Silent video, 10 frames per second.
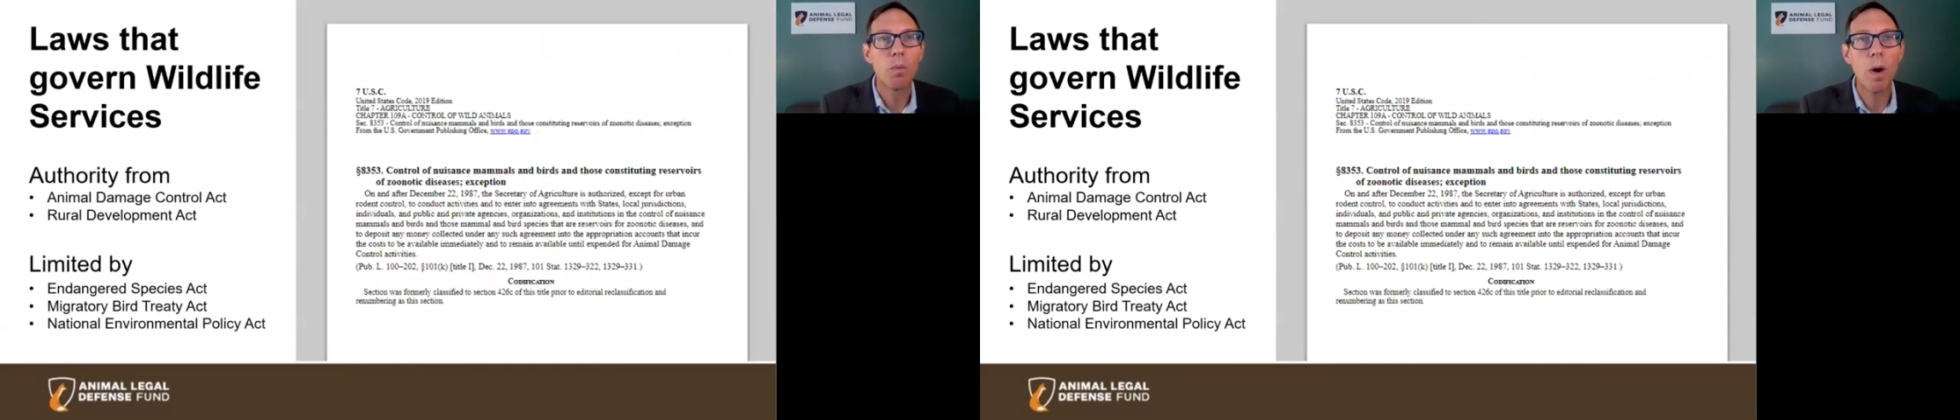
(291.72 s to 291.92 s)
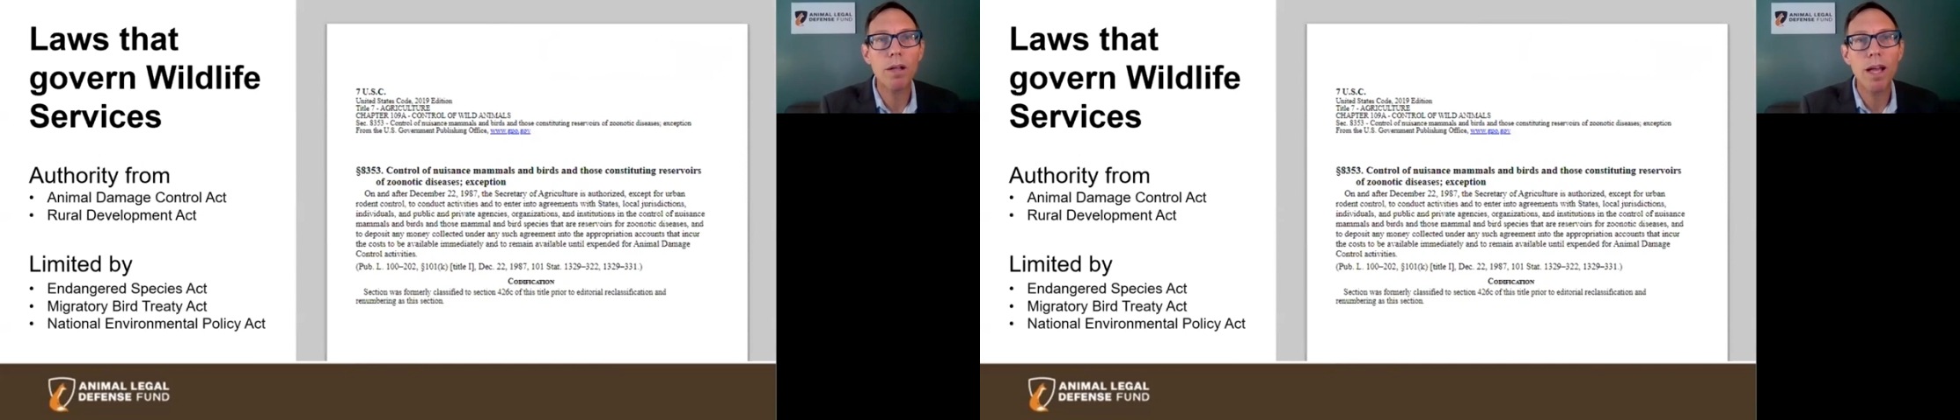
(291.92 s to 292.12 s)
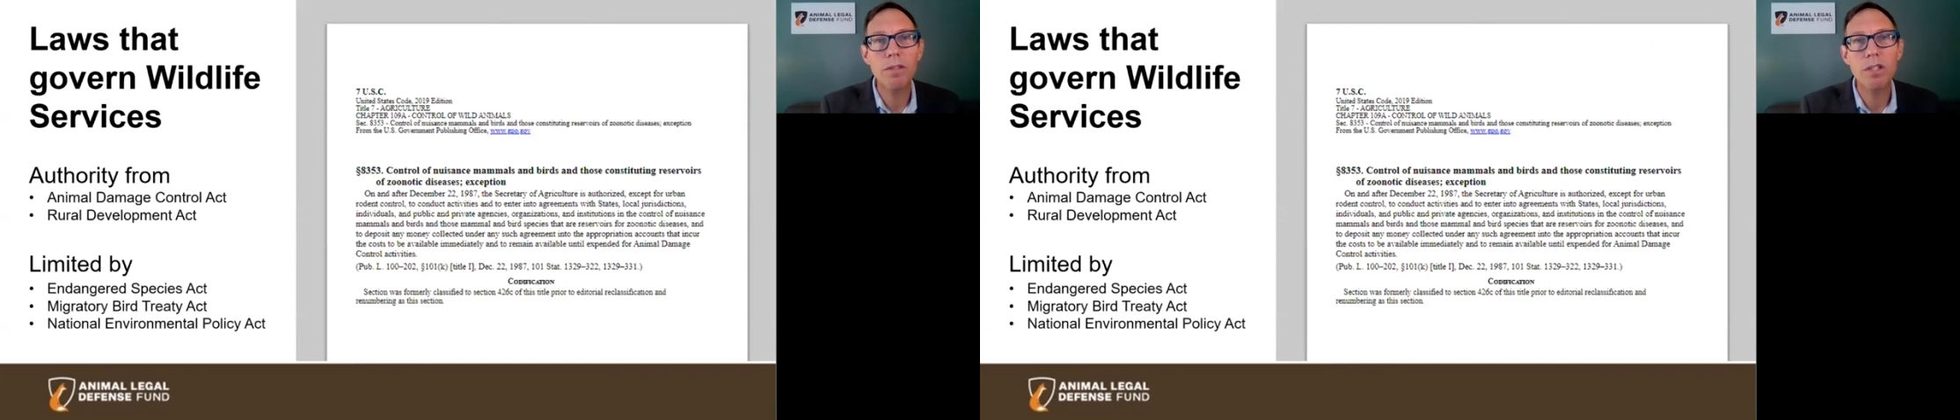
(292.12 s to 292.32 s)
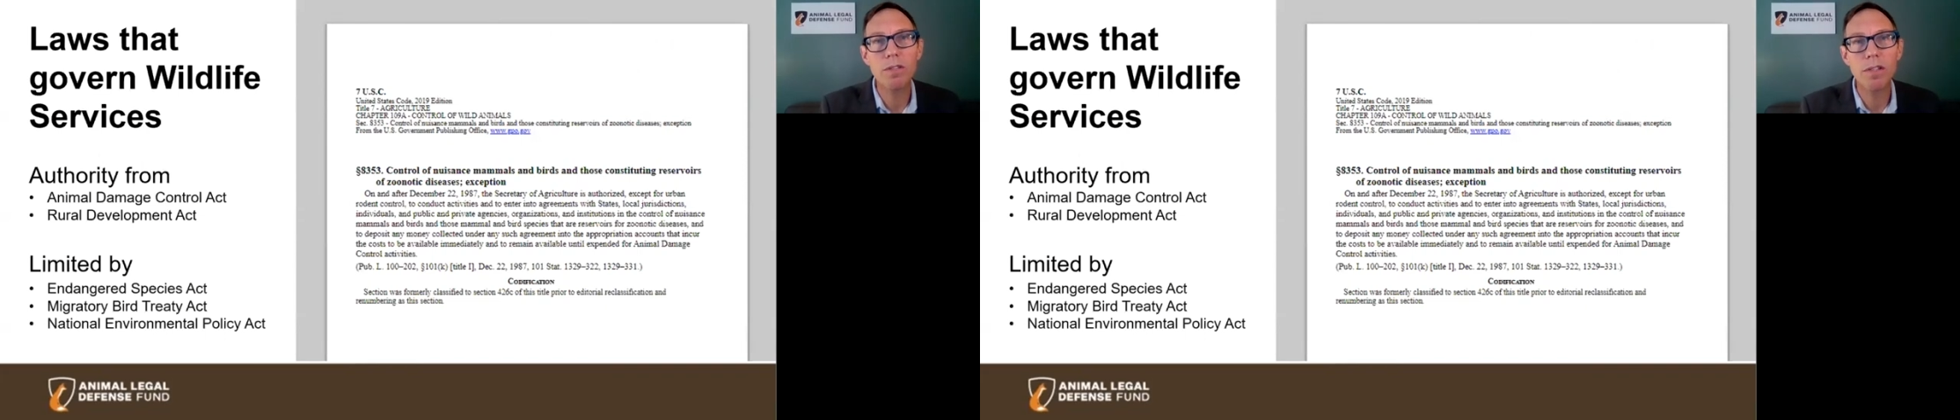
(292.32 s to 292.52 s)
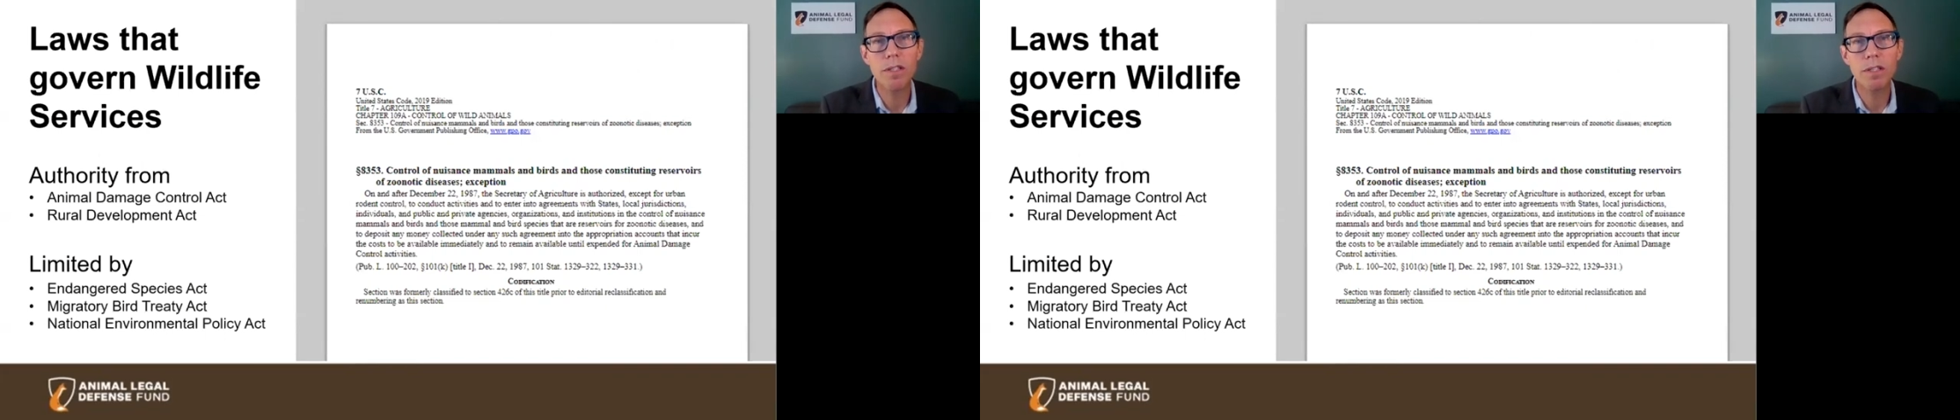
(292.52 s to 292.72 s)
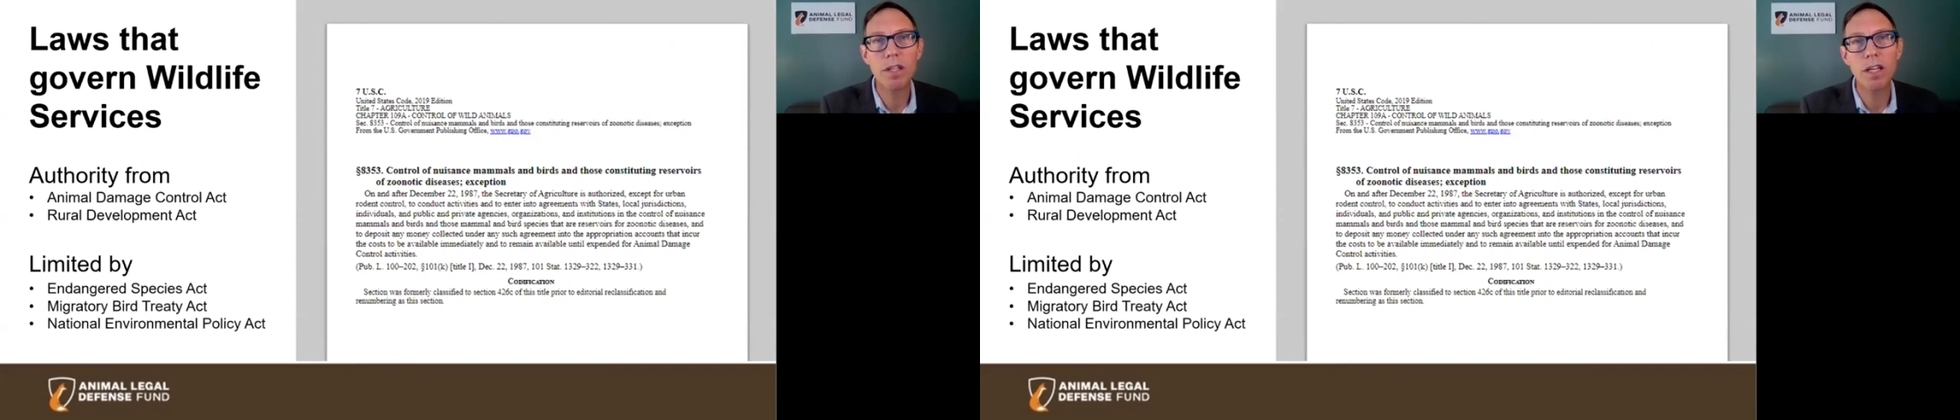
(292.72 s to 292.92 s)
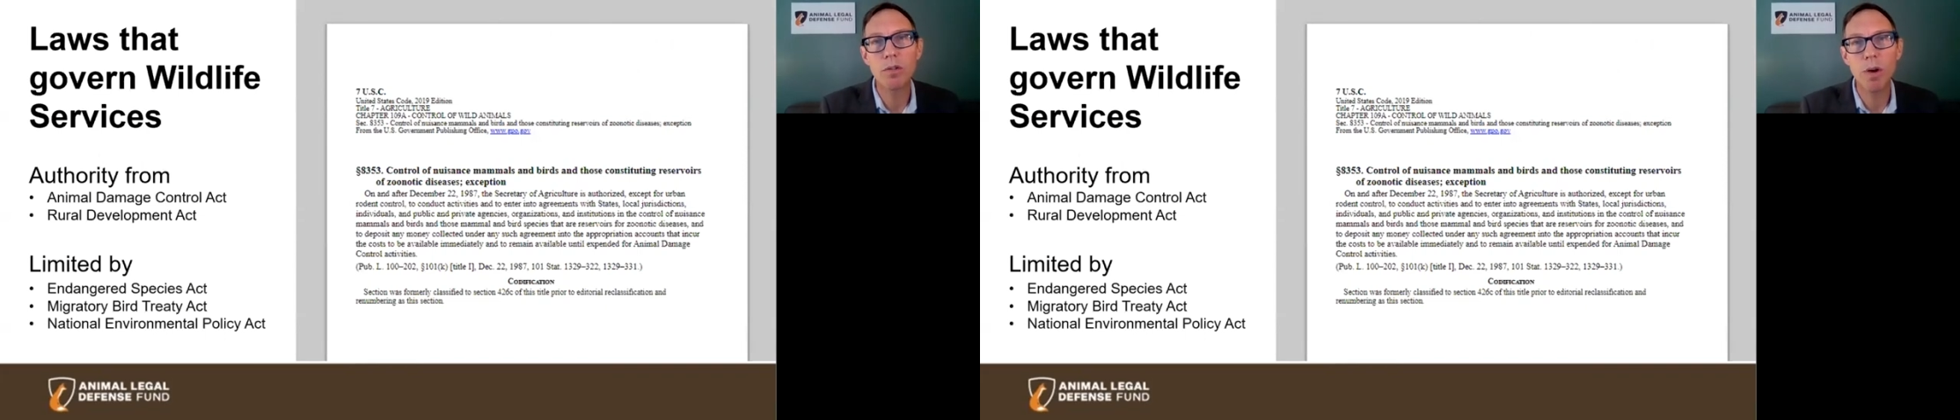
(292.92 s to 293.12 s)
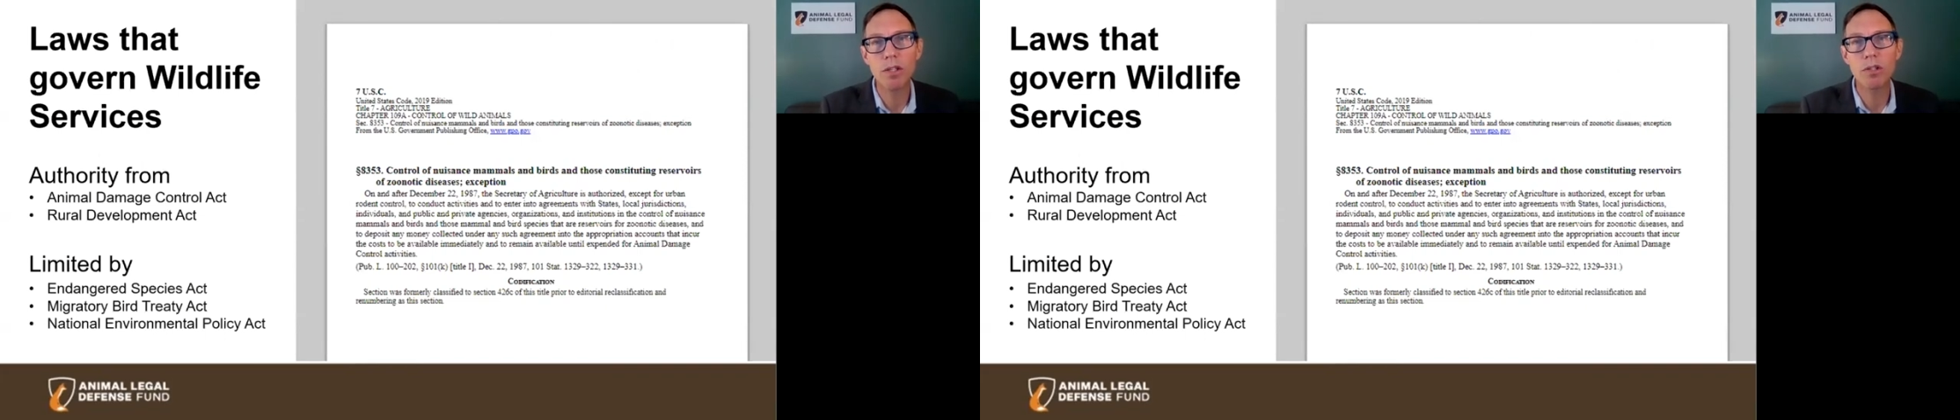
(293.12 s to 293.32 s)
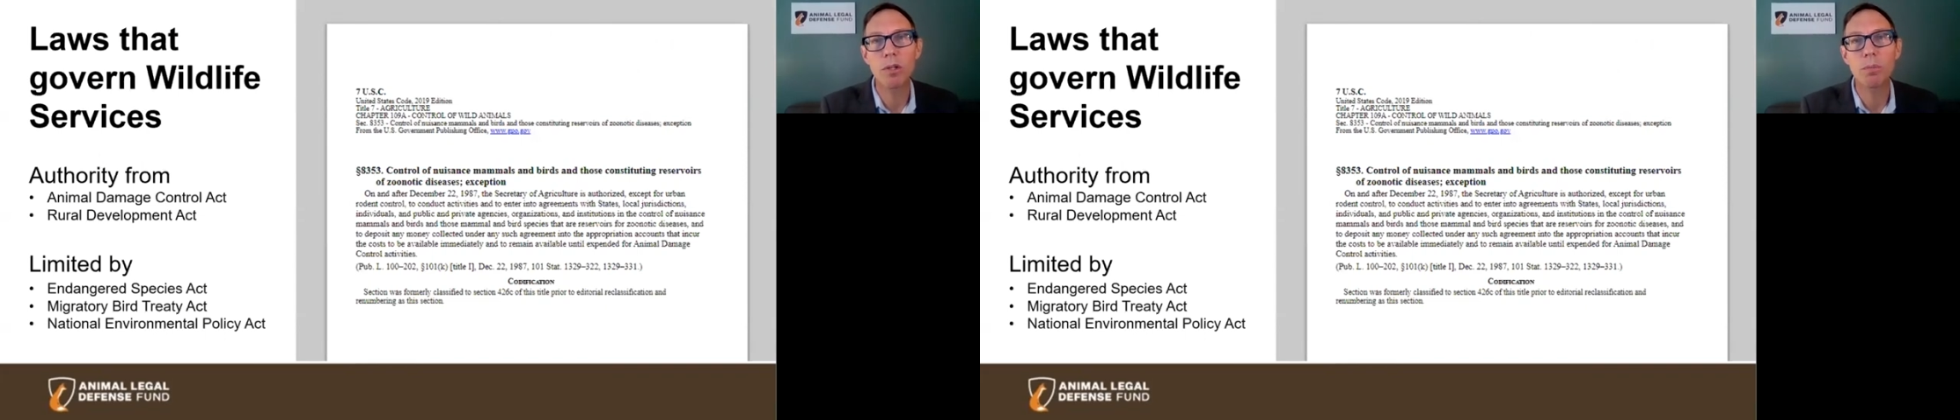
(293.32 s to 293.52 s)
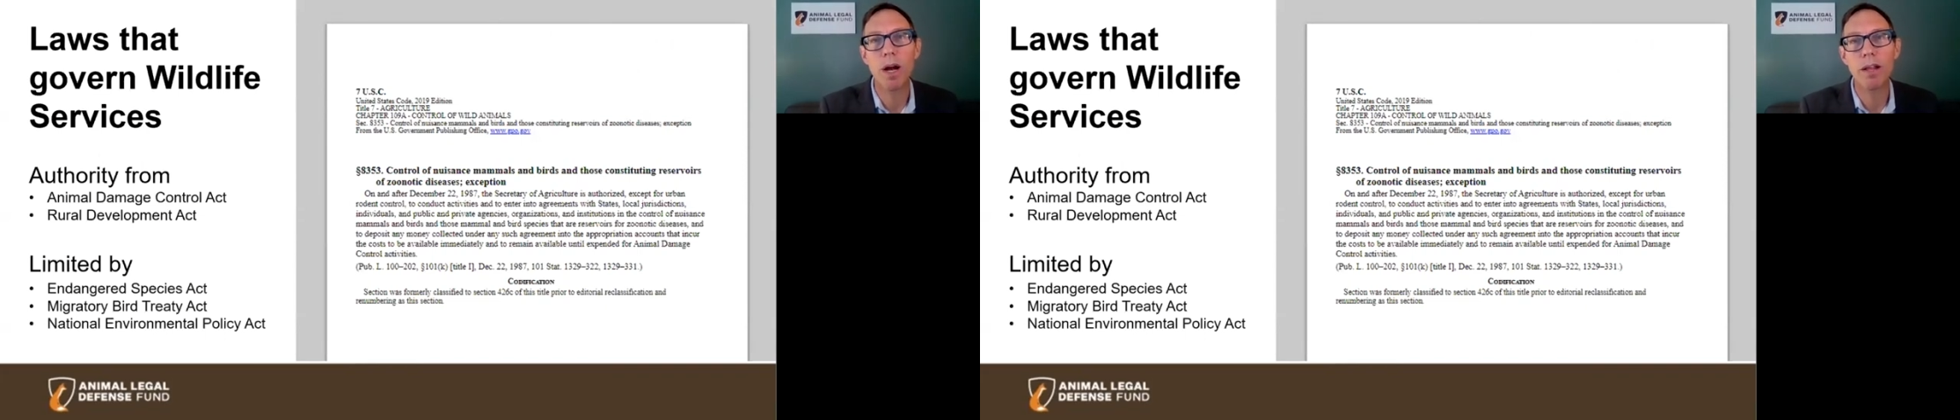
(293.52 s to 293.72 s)
Wildlife Services
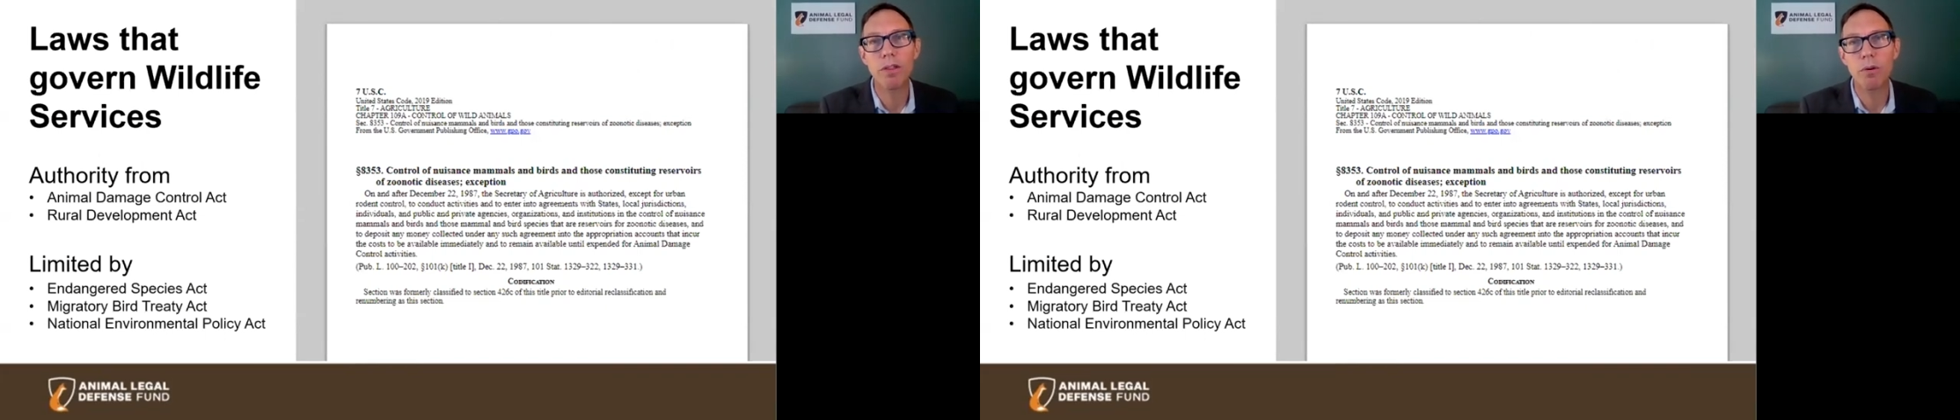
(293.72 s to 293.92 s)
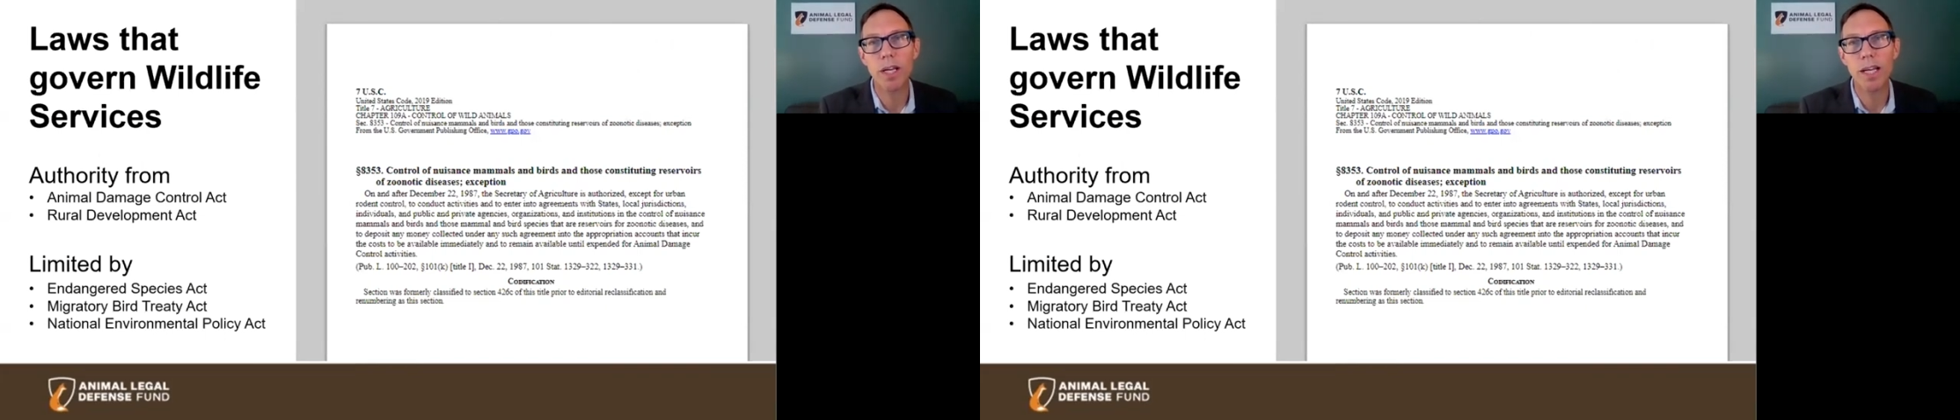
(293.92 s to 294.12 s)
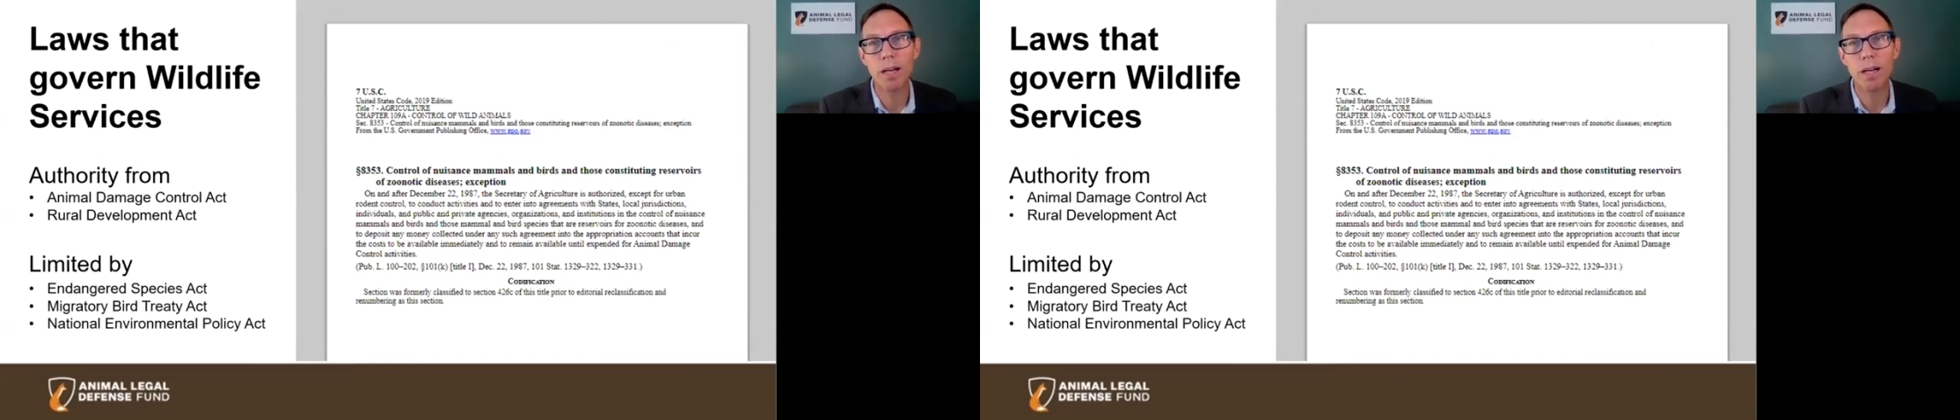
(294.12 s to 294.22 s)
congressional broad authority